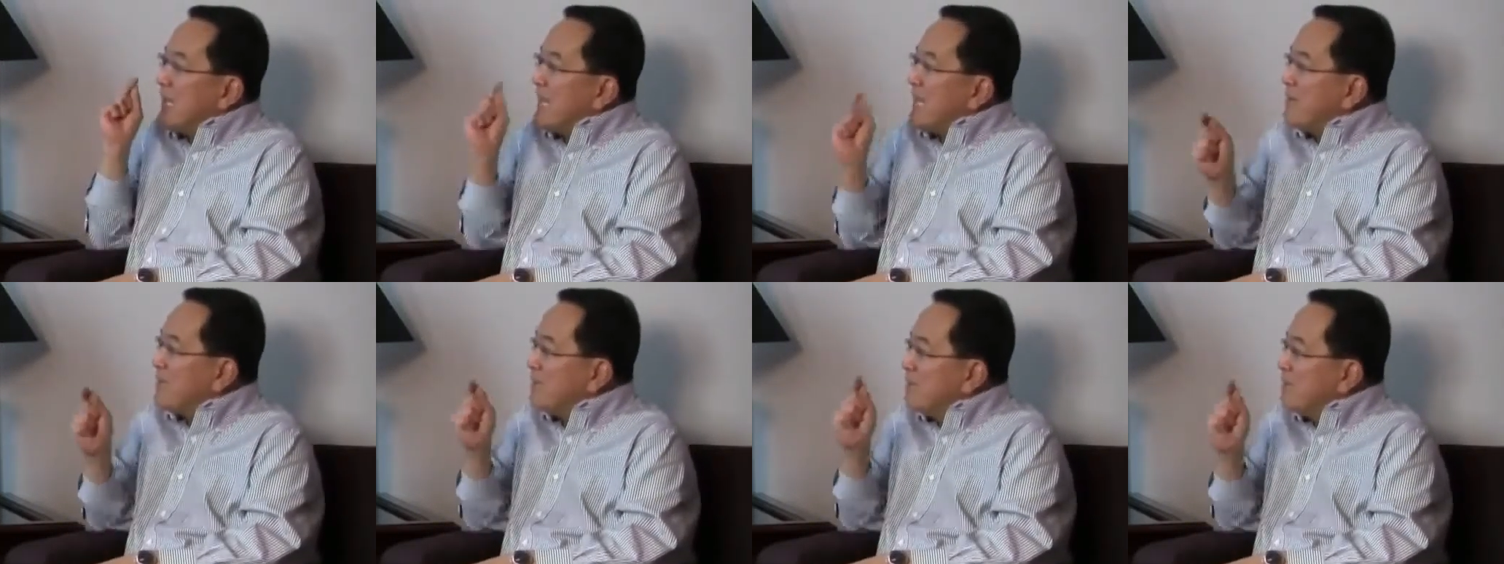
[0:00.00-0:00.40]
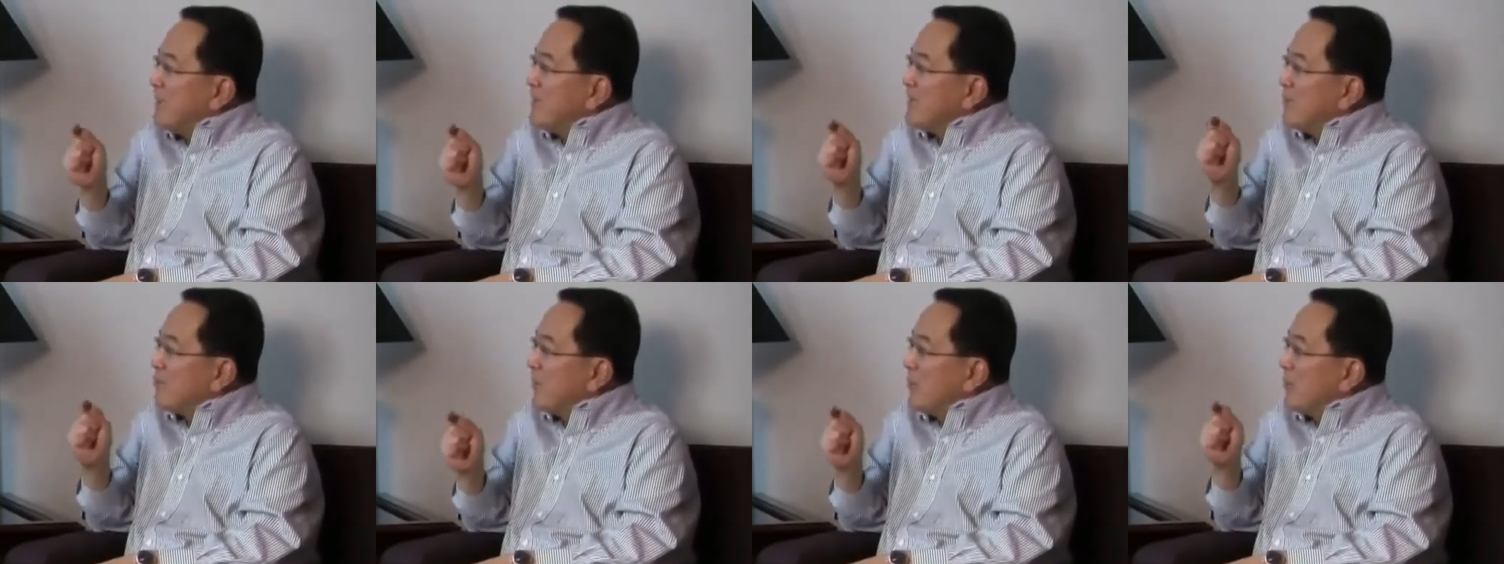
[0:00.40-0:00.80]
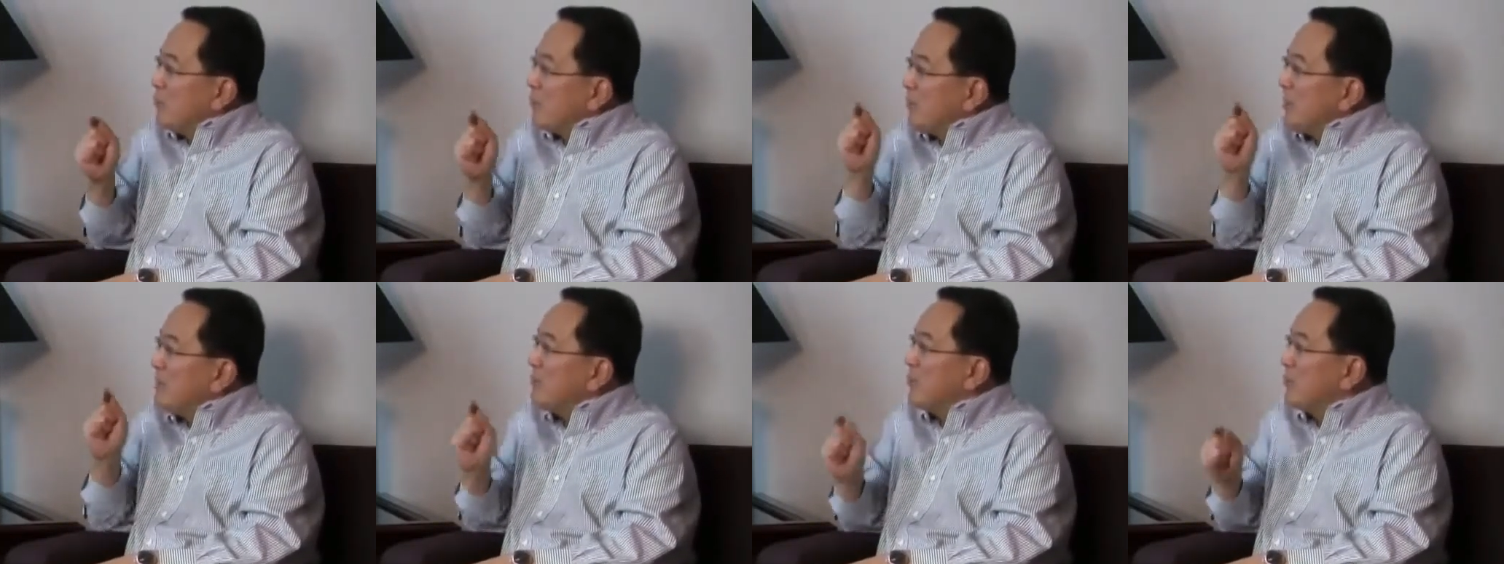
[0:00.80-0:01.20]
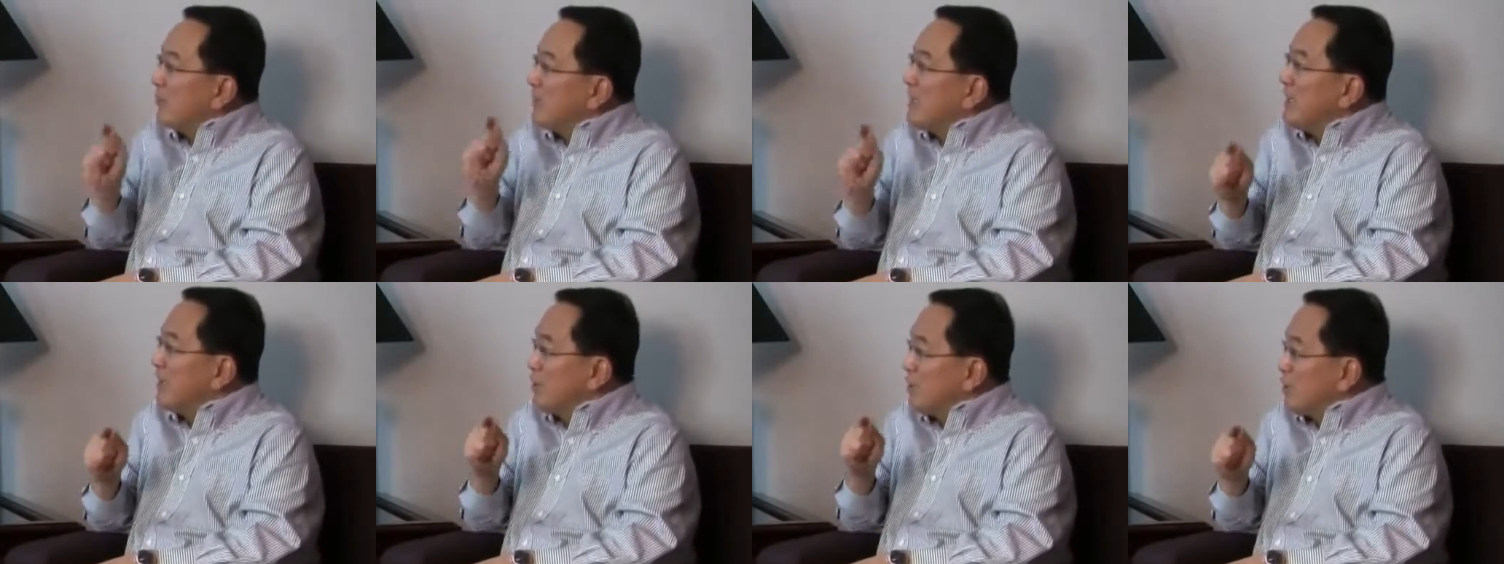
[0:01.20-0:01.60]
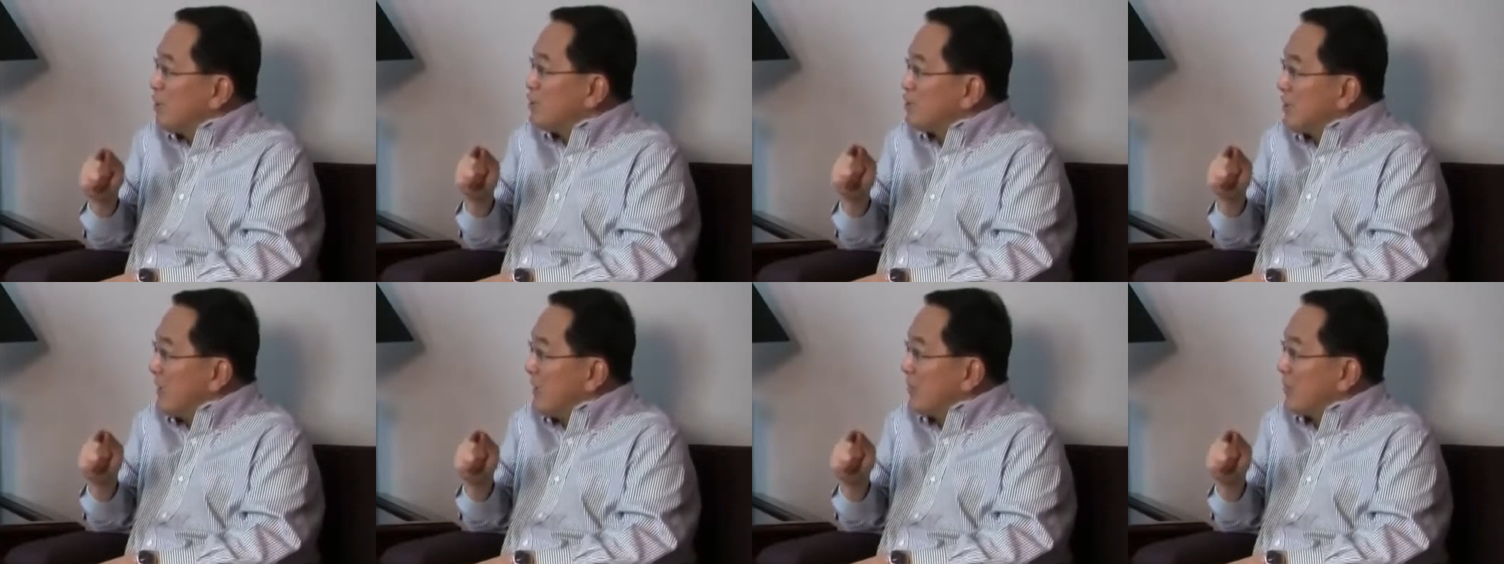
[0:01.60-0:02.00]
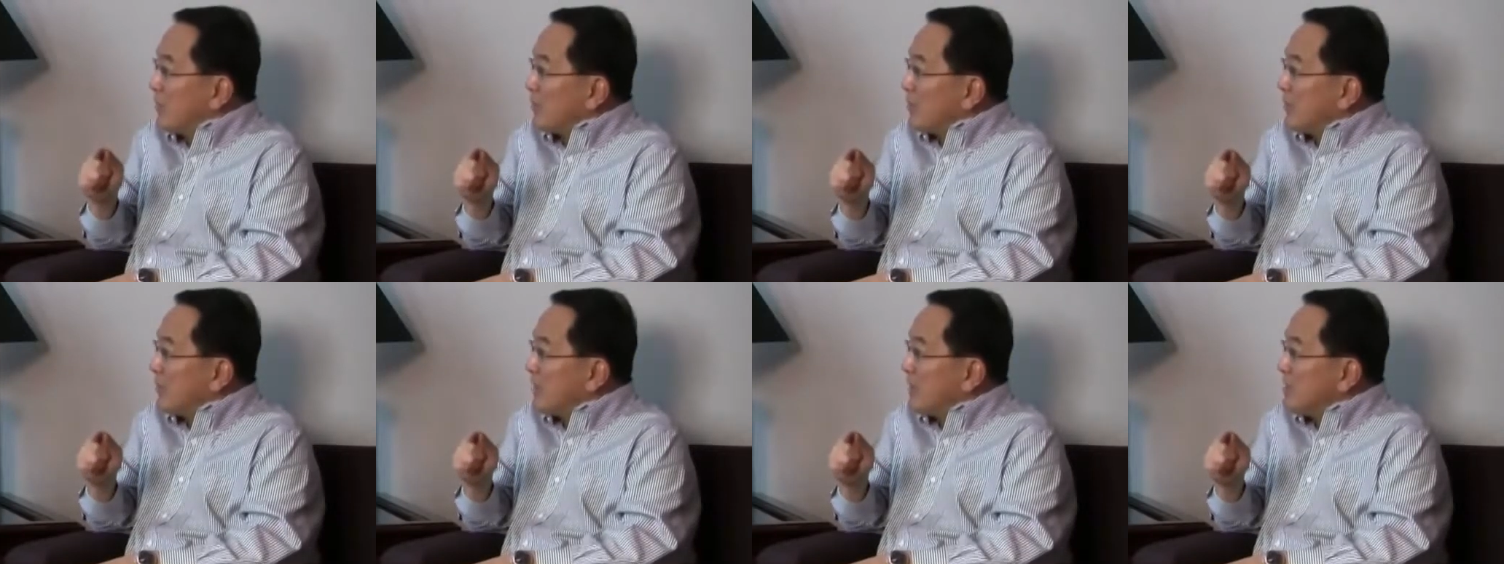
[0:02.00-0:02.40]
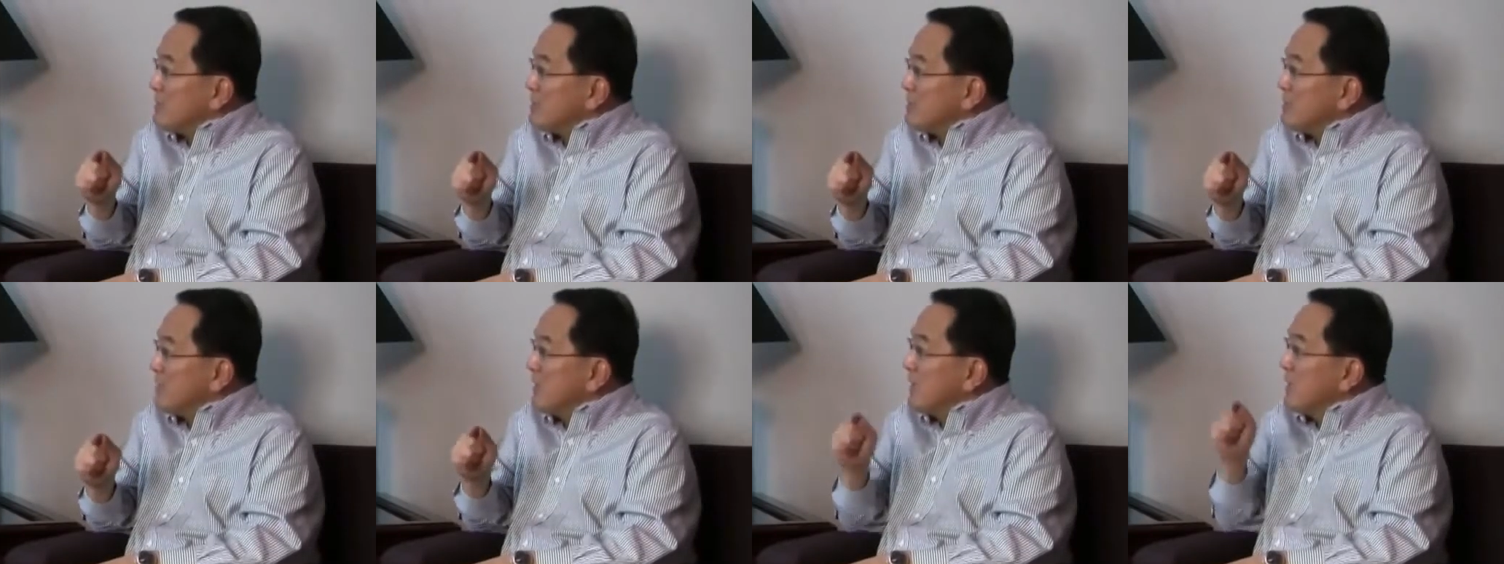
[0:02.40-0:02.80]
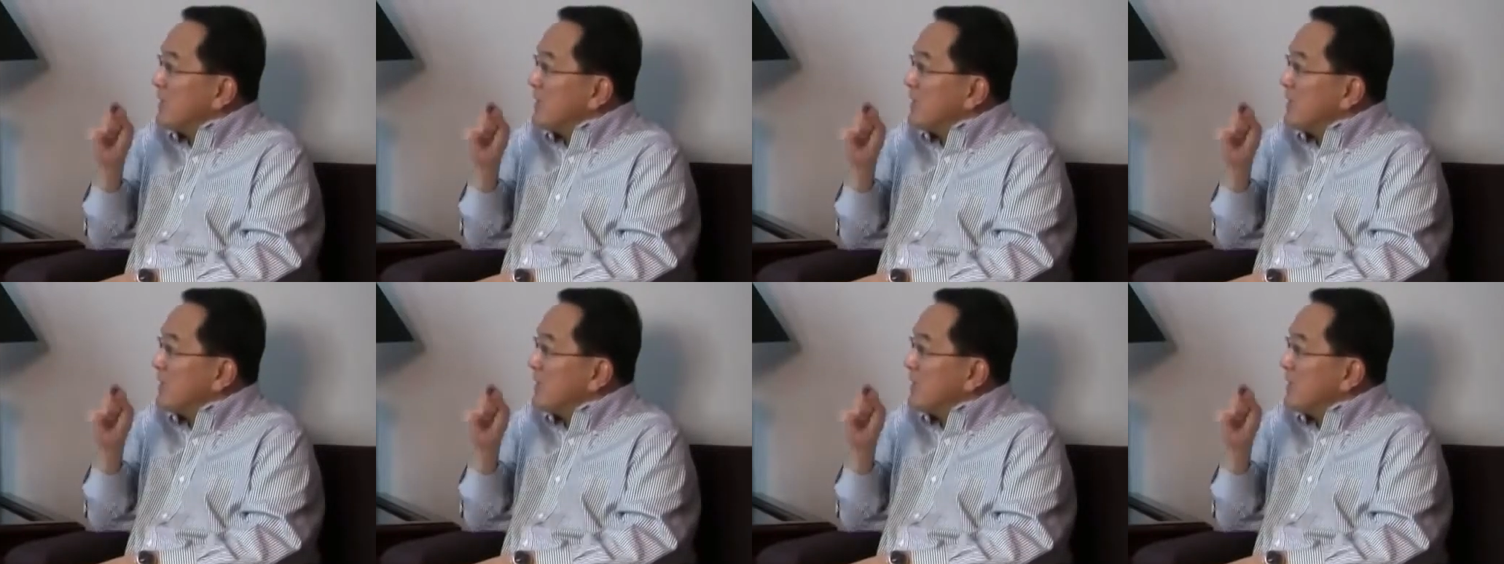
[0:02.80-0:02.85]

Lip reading: That month, when we relaunched our products,